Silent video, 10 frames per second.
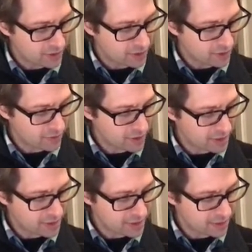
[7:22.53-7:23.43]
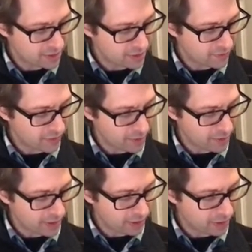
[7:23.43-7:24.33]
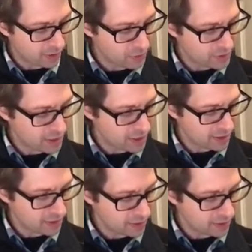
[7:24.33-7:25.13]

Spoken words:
degrees divided by the cosine